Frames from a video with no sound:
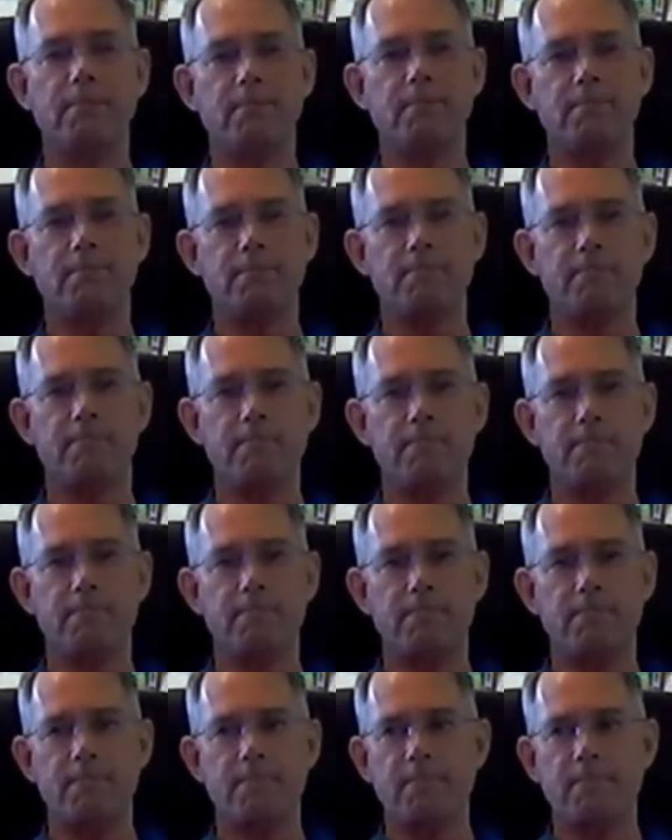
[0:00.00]

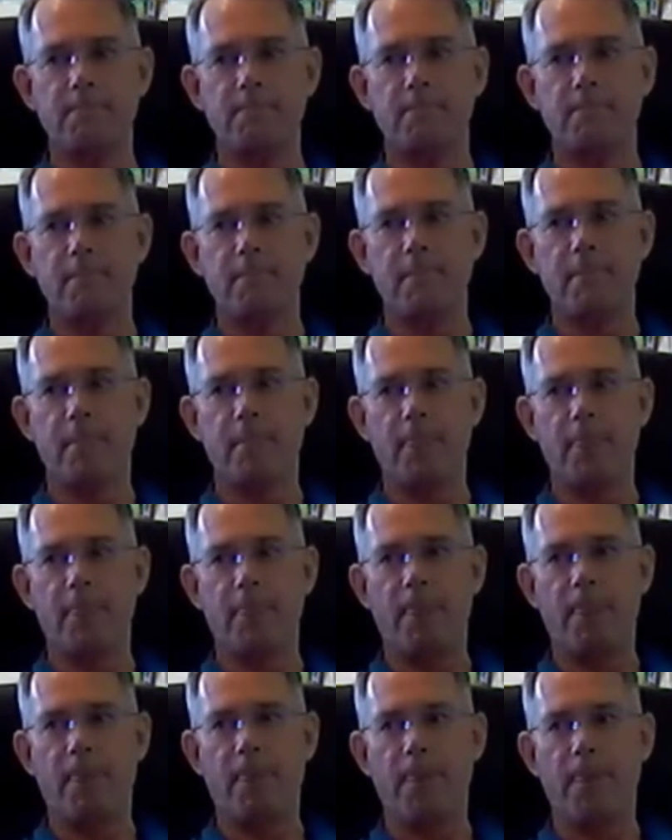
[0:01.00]

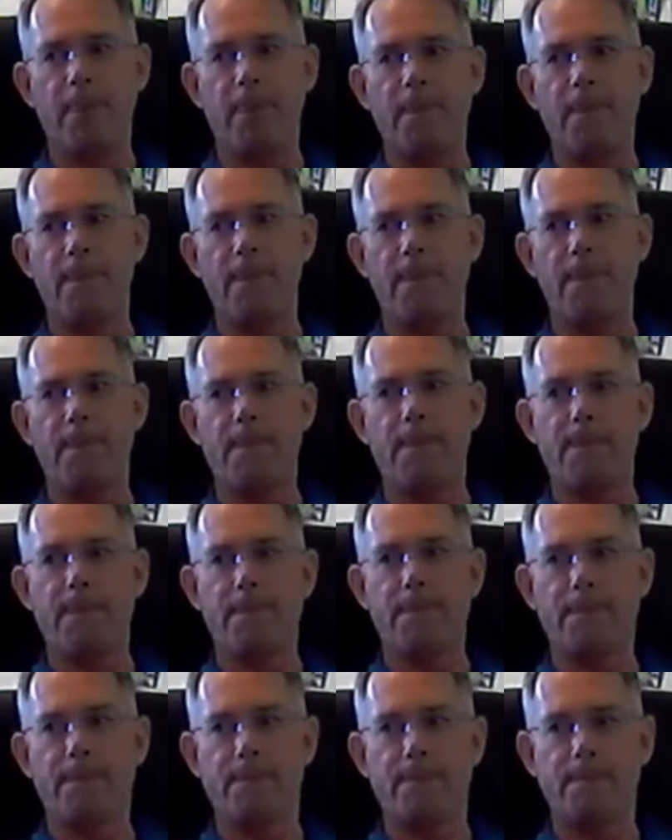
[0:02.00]

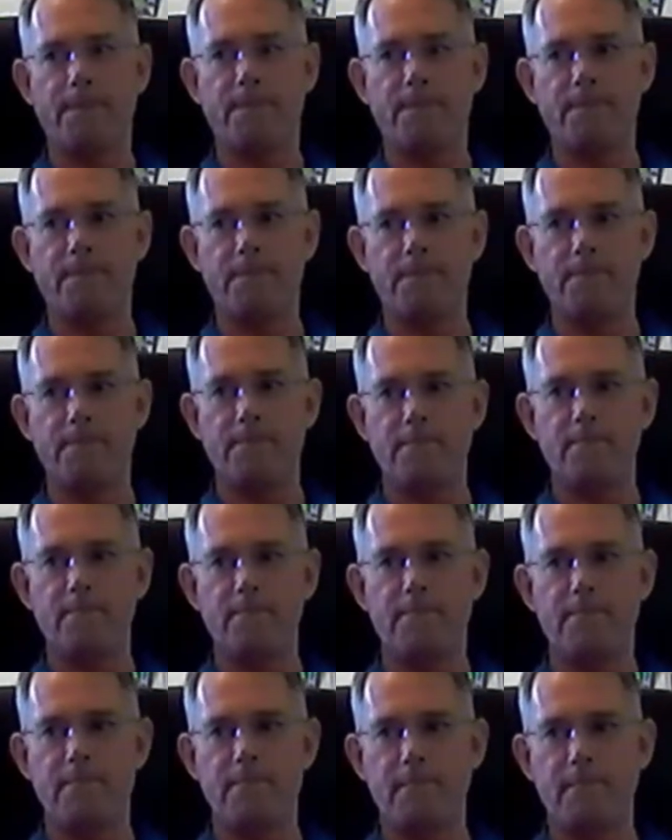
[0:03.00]

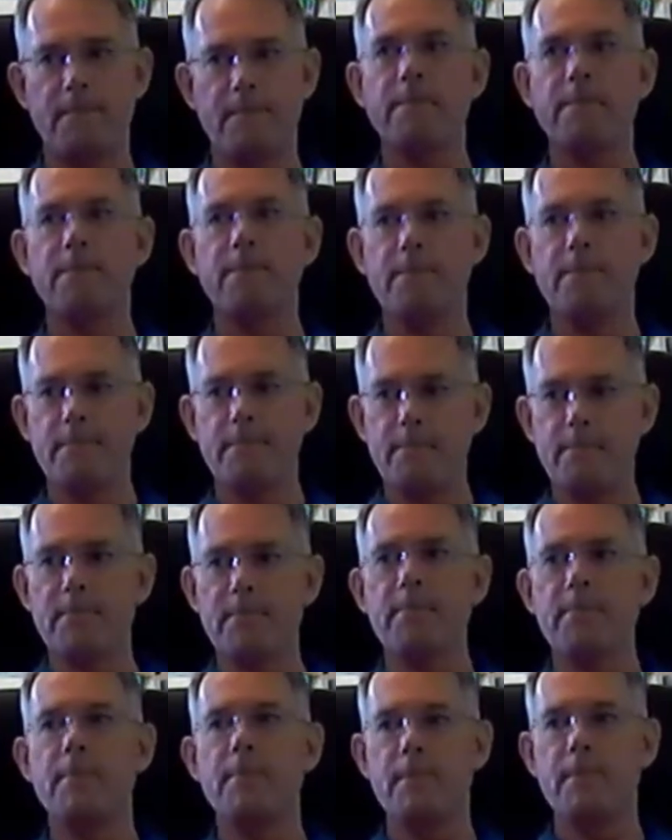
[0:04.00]

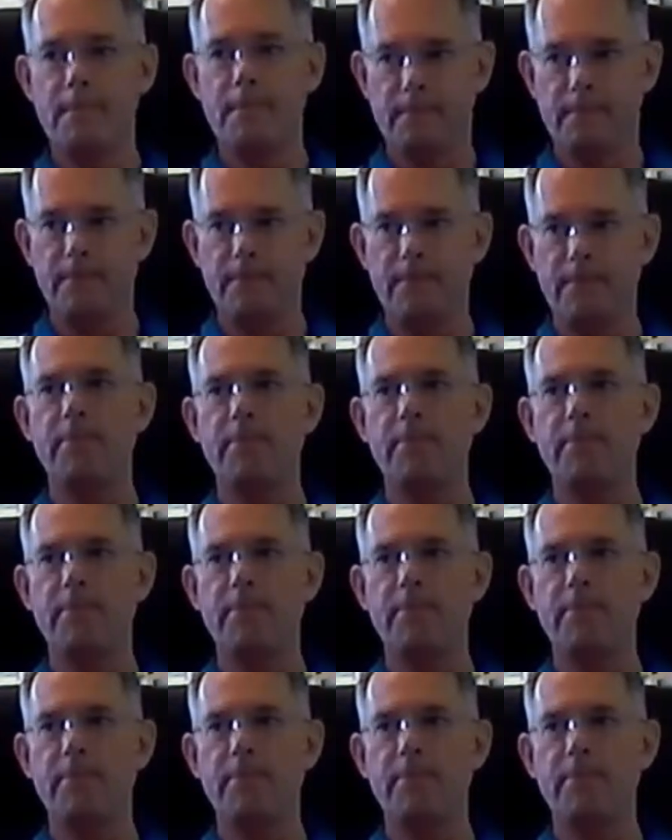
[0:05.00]
[no speech]